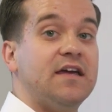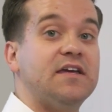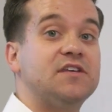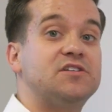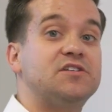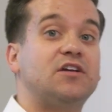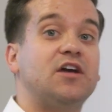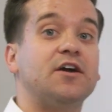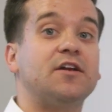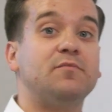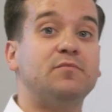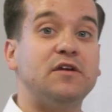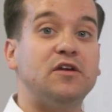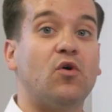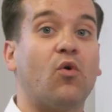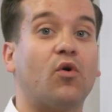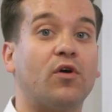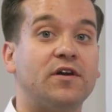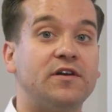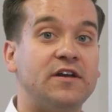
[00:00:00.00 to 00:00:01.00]
is gonna be
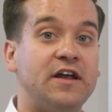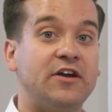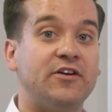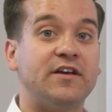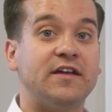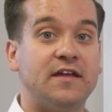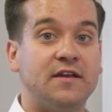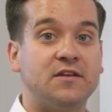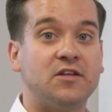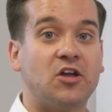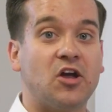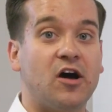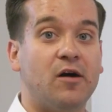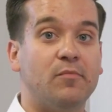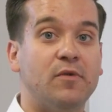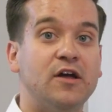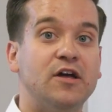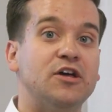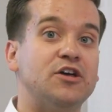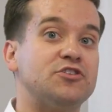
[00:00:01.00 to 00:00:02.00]
ordinary
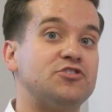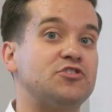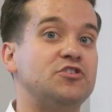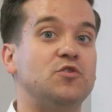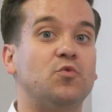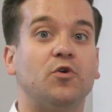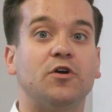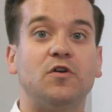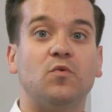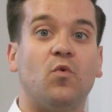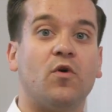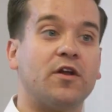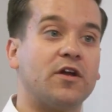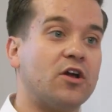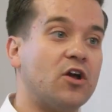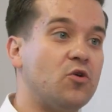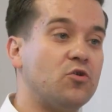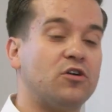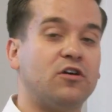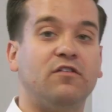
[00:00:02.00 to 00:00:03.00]
income. So you wouldn't wanna
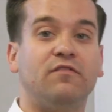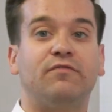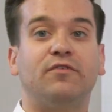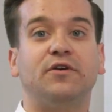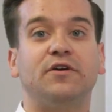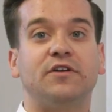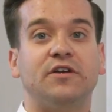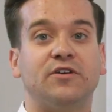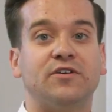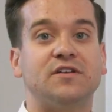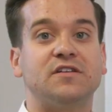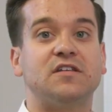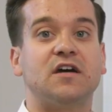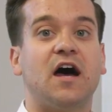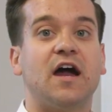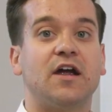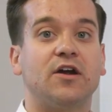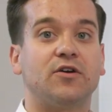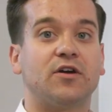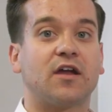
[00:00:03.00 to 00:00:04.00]
go convert your
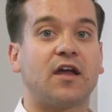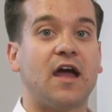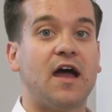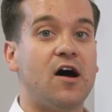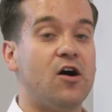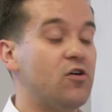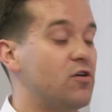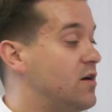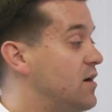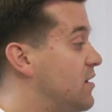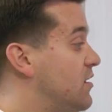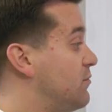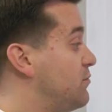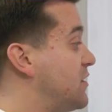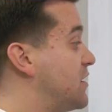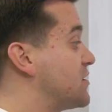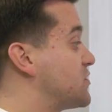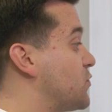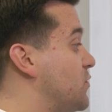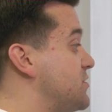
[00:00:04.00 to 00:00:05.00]
entire account,
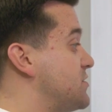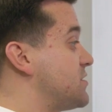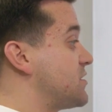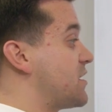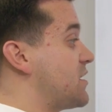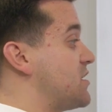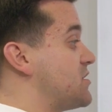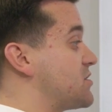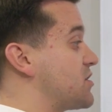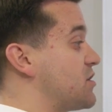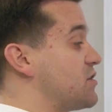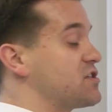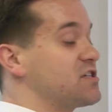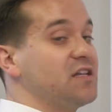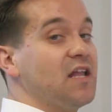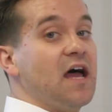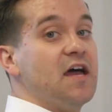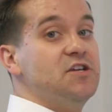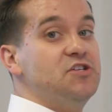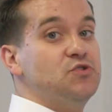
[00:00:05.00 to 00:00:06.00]
because once again, it's gonna
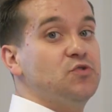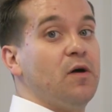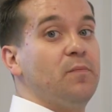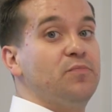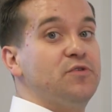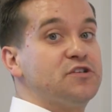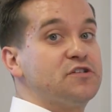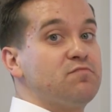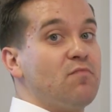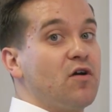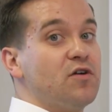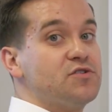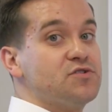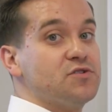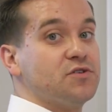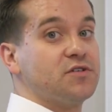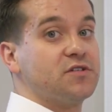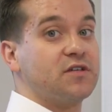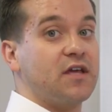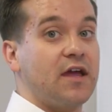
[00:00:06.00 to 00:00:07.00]
slide you up this
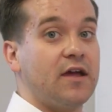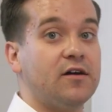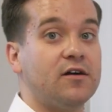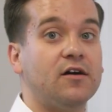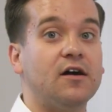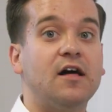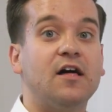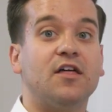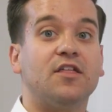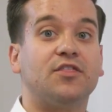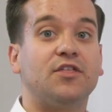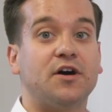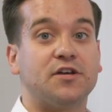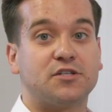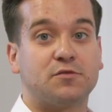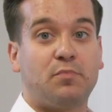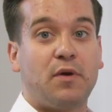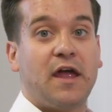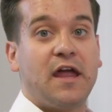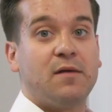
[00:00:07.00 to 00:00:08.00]
marginal scale,
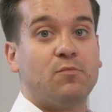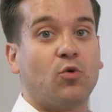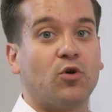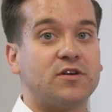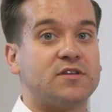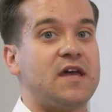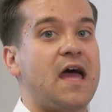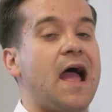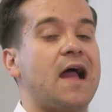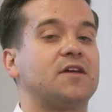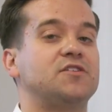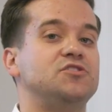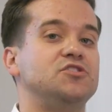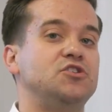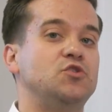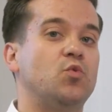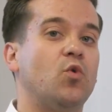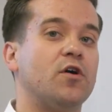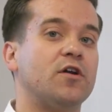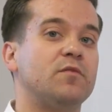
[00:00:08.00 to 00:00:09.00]
thus paying more tax.
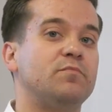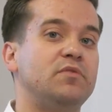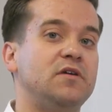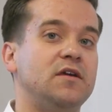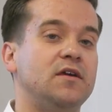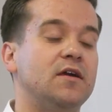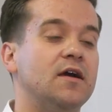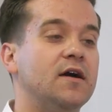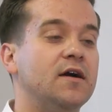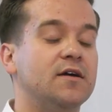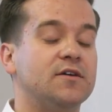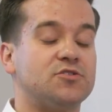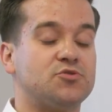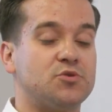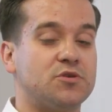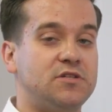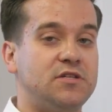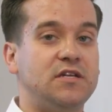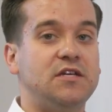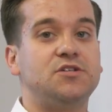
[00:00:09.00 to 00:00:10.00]
You wanna be
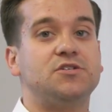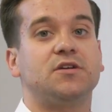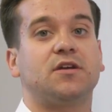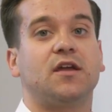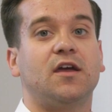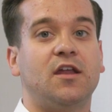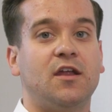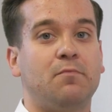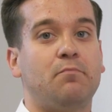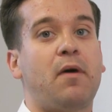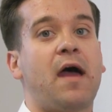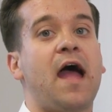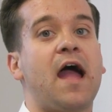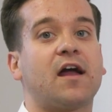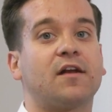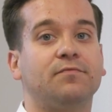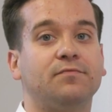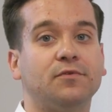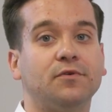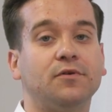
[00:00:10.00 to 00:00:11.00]
strategic and
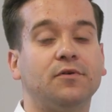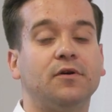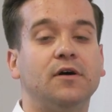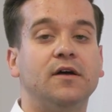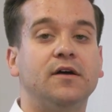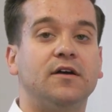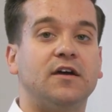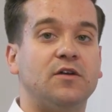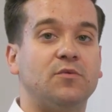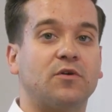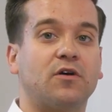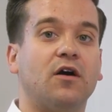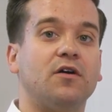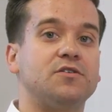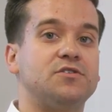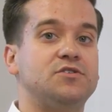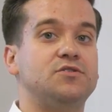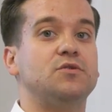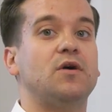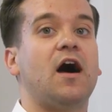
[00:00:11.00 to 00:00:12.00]
impactful in
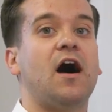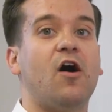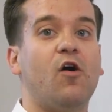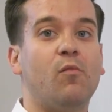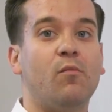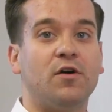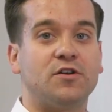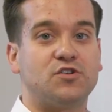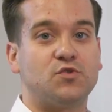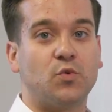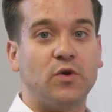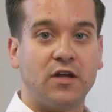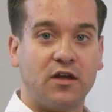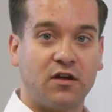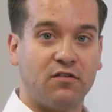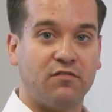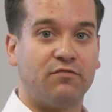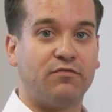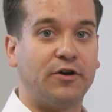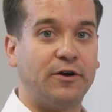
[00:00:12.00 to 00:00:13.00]
regards to how much we
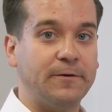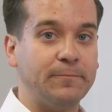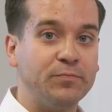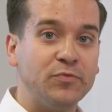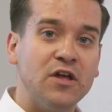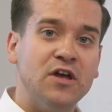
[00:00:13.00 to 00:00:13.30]
convert.